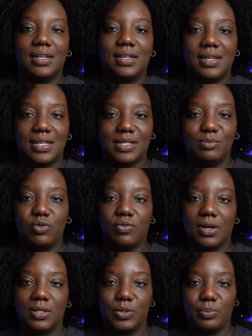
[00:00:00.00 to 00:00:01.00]
Let's move
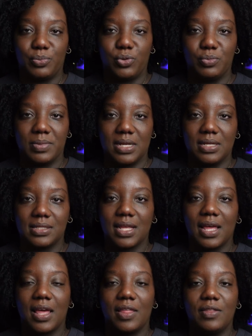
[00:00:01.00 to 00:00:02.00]
on to Pumas.
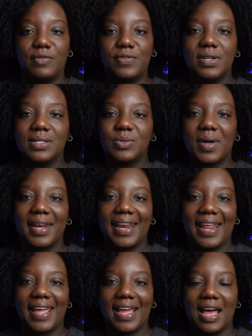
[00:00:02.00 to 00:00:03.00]
The first one that
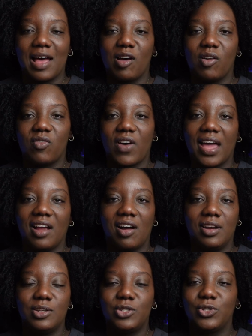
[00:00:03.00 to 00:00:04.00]
I have, I got
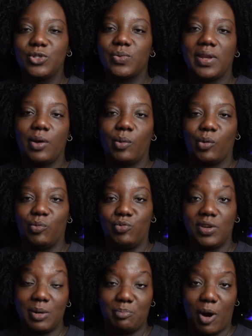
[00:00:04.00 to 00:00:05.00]
these shoes when they were
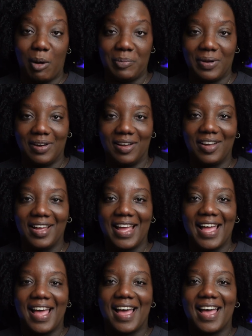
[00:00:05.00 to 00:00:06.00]
really popular.
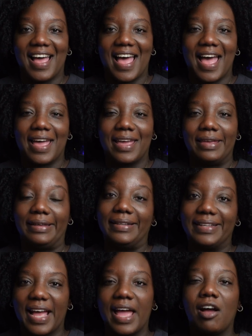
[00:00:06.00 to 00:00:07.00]
I
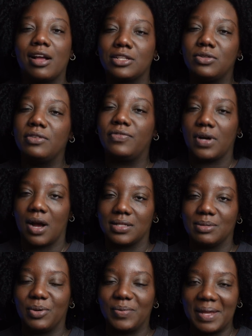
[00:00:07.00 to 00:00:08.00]
actually forgot
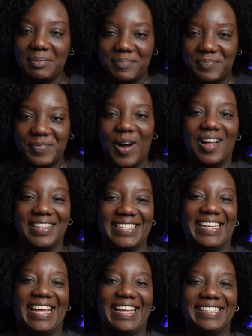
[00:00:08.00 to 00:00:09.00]
about them
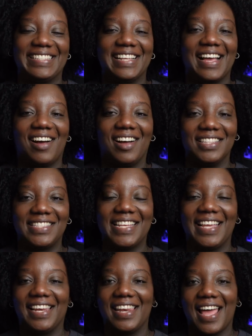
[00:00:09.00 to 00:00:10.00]
until
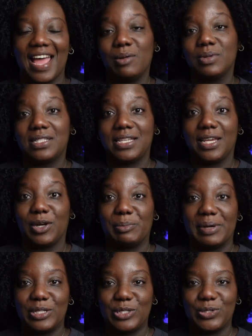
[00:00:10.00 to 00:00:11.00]
I was taking out
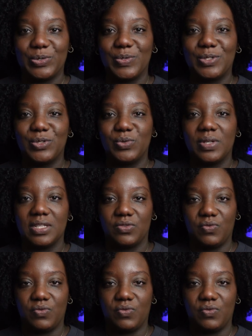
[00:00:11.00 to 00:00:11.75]
my shoes to do this